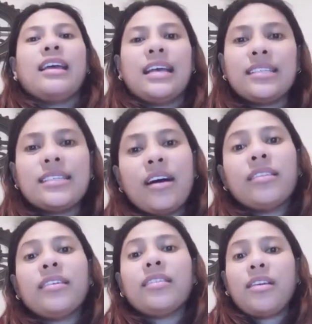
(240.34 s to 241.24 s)
it's
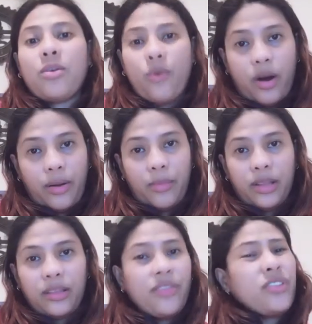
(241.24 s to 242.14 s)
not a
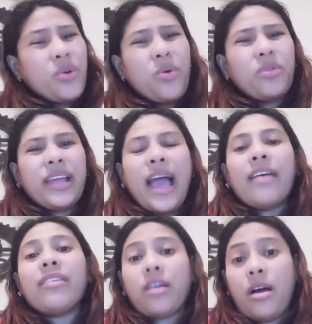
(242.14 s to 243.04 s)
requirement if you only
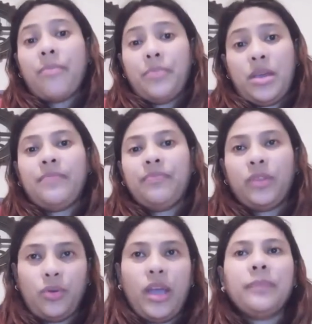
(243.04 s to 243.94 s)
have a copy,
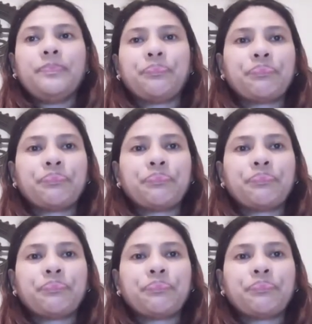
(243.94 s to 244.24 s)
okay?